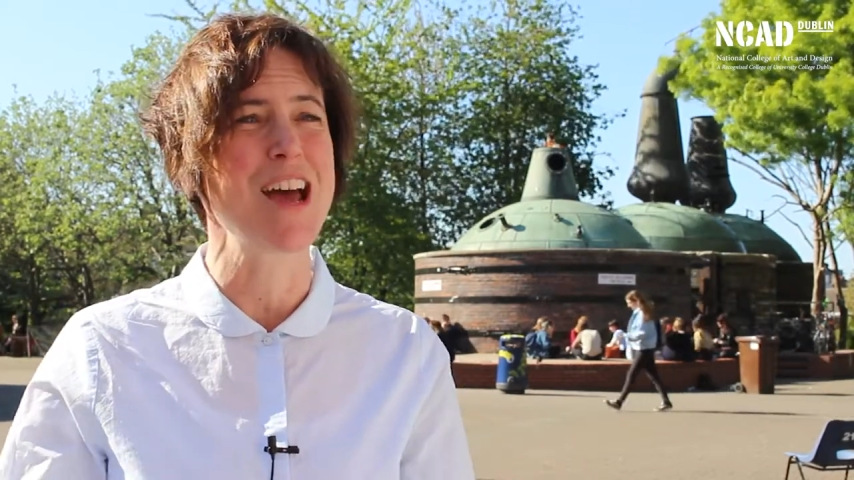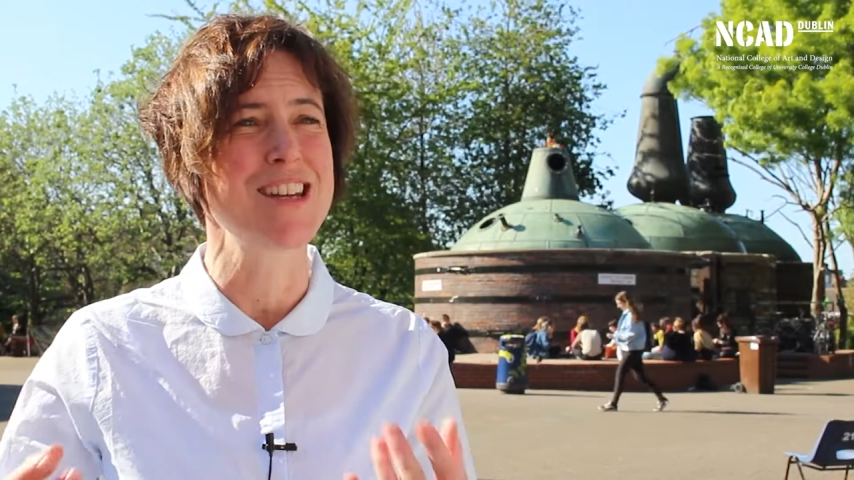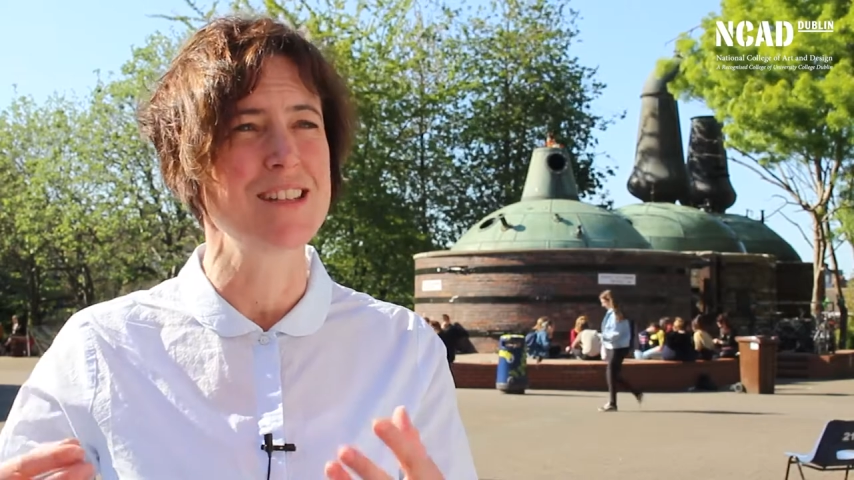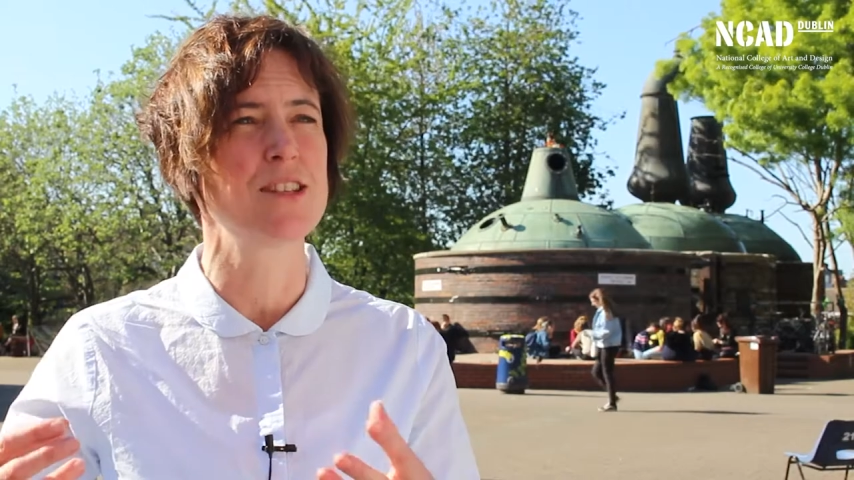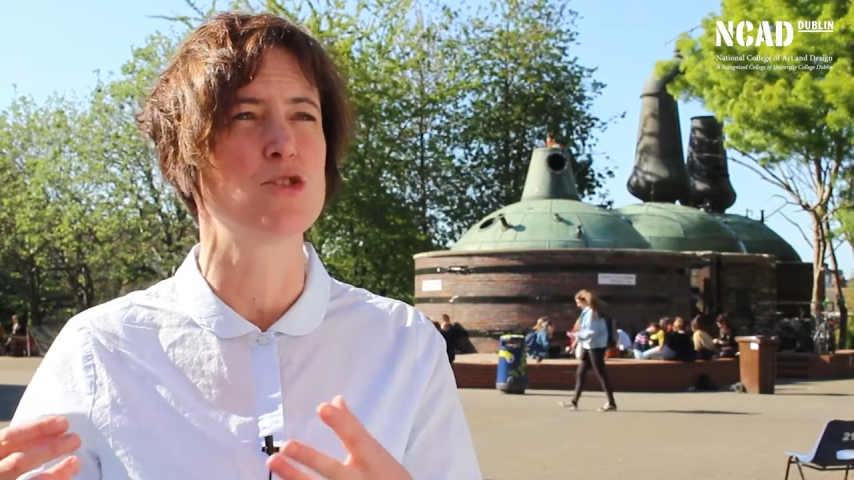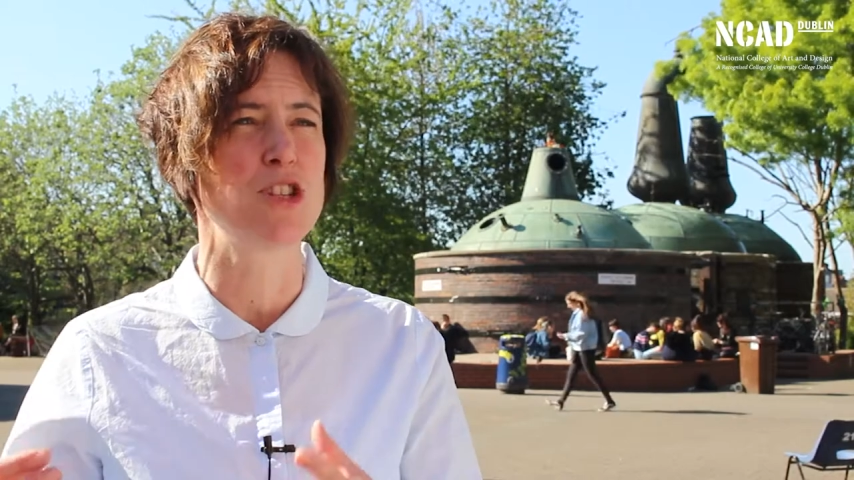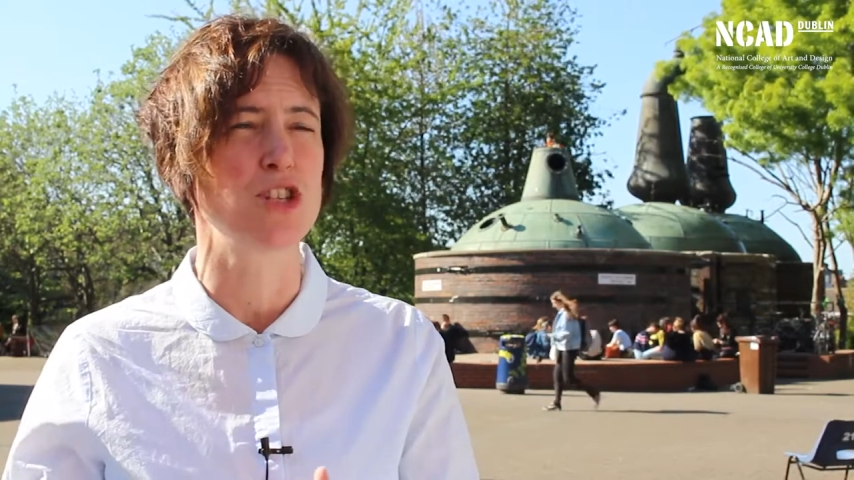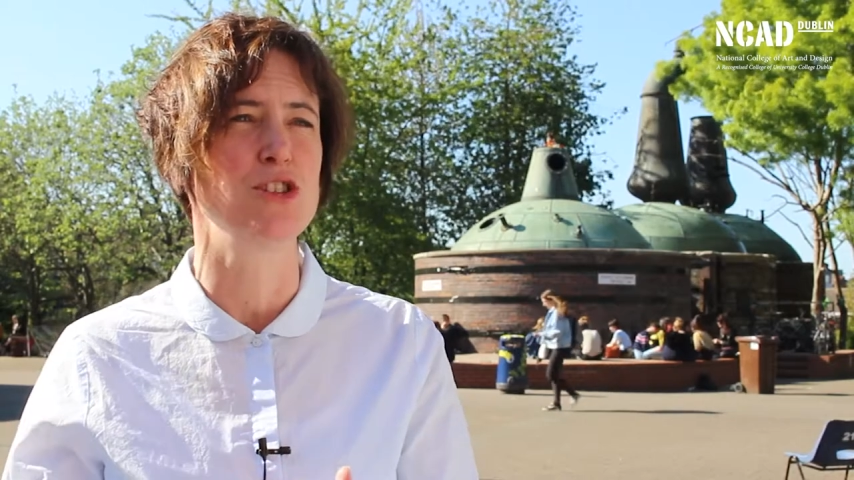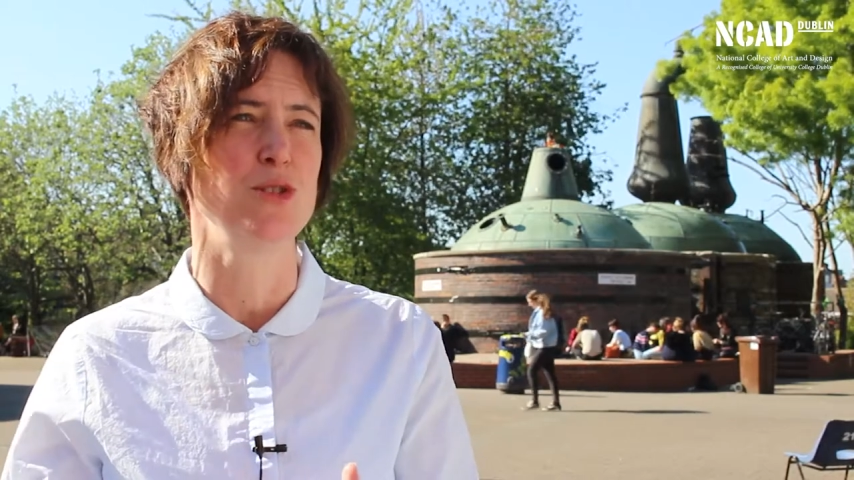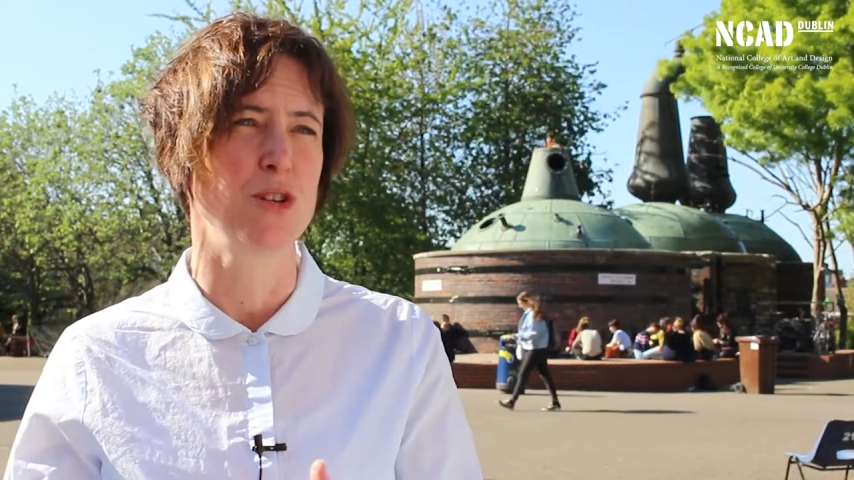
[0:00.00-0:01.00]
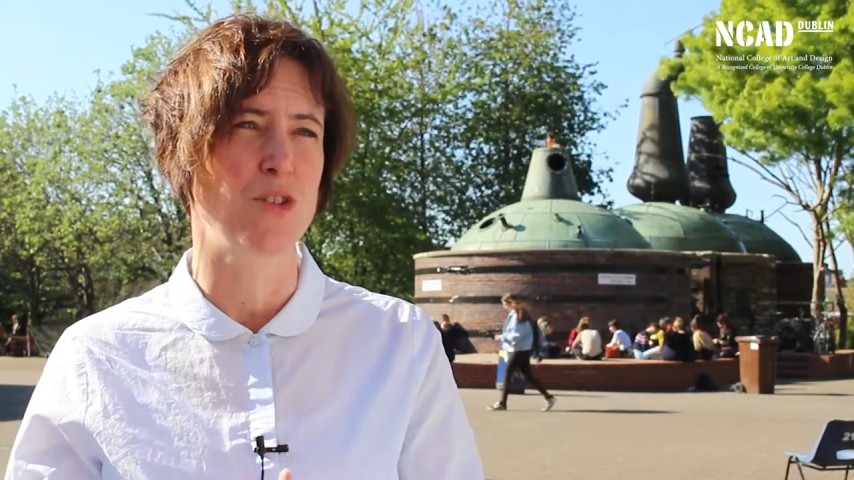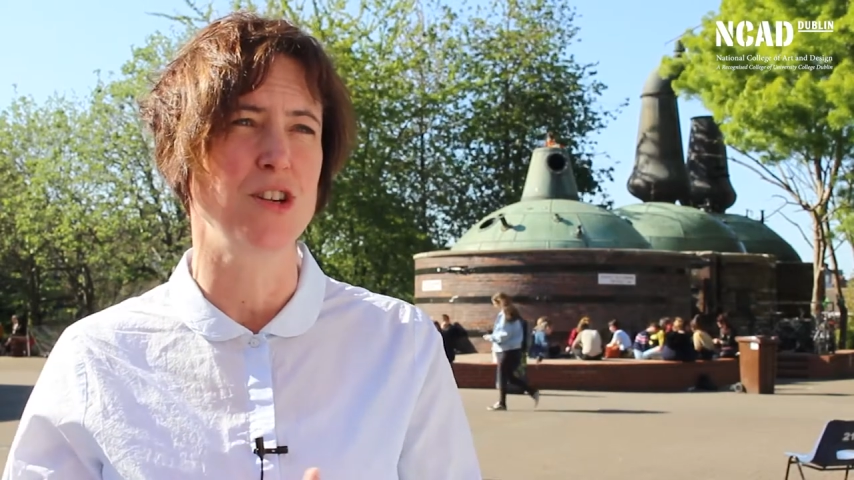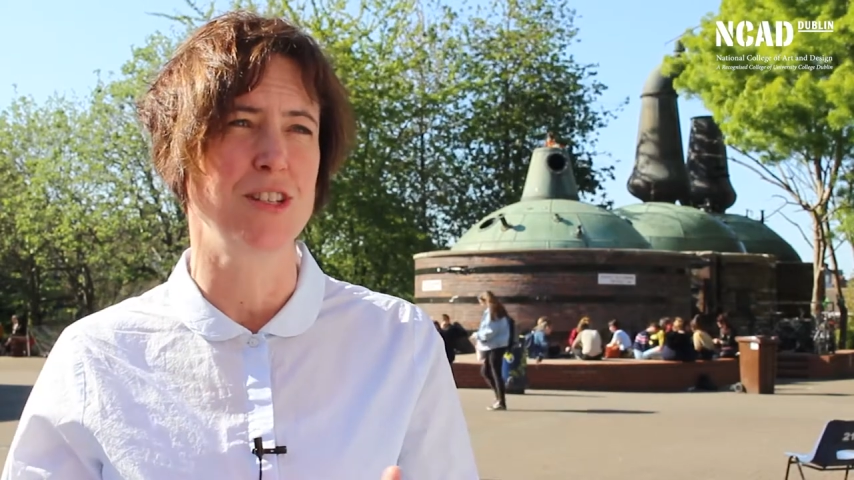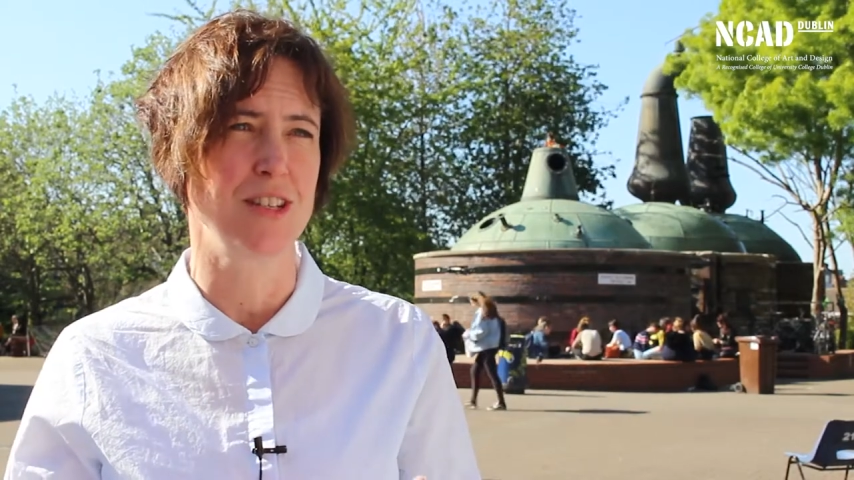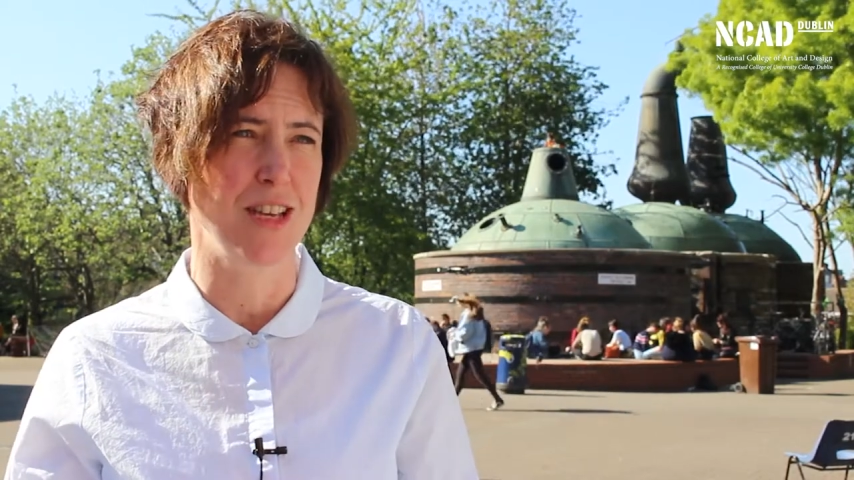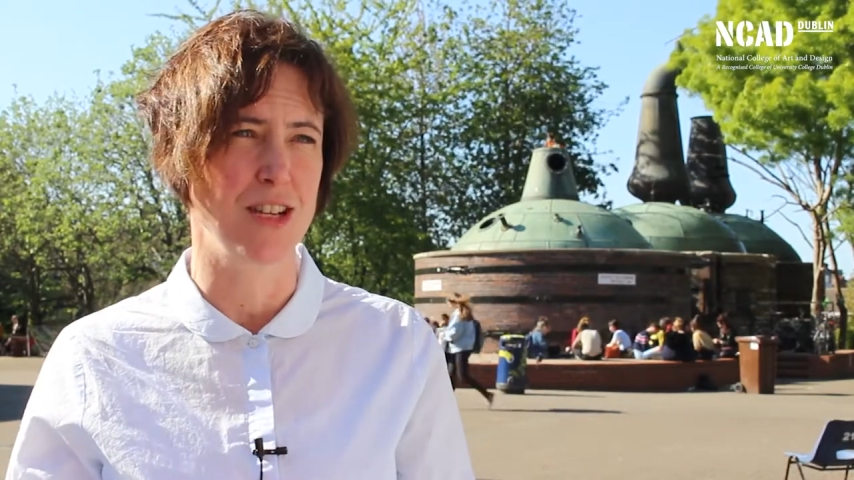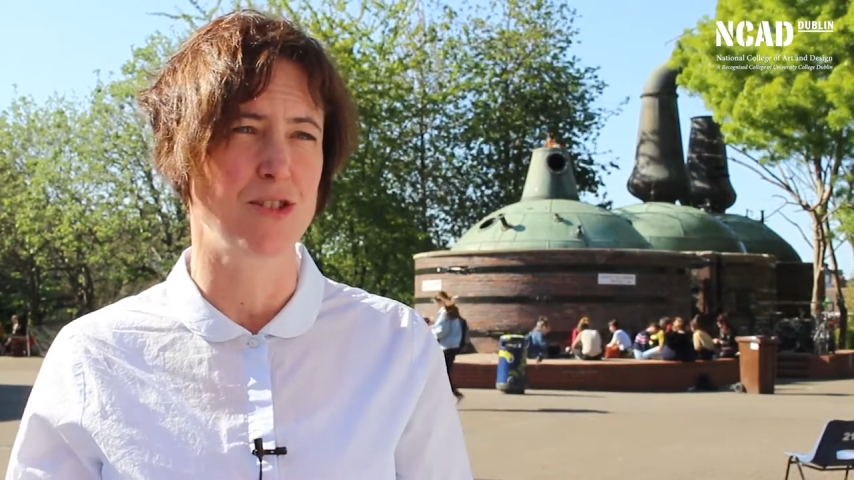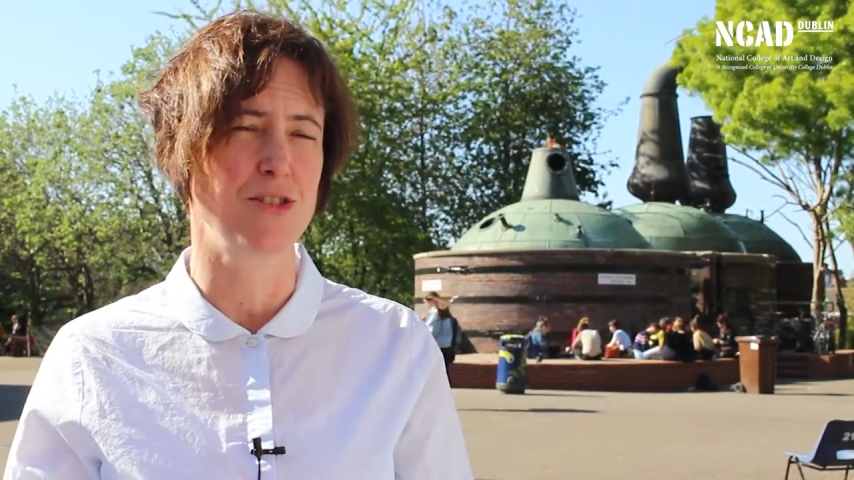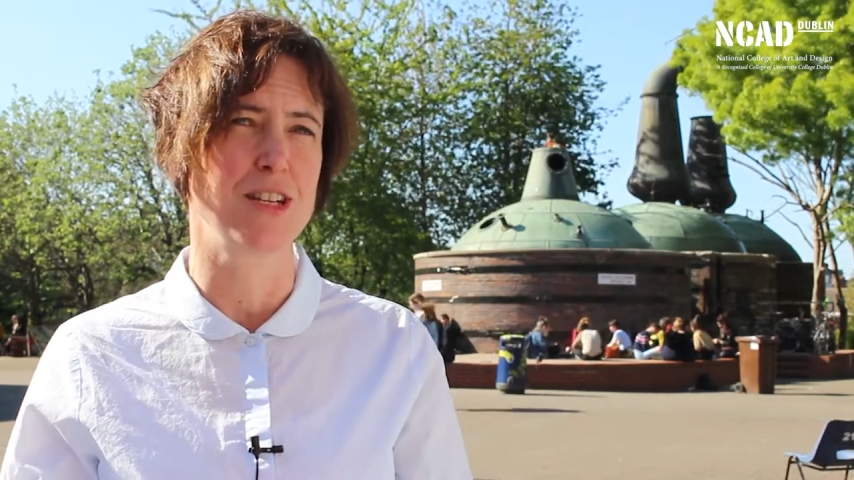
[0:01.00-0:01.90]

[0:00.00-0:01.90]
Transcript: and in the traditional university centre.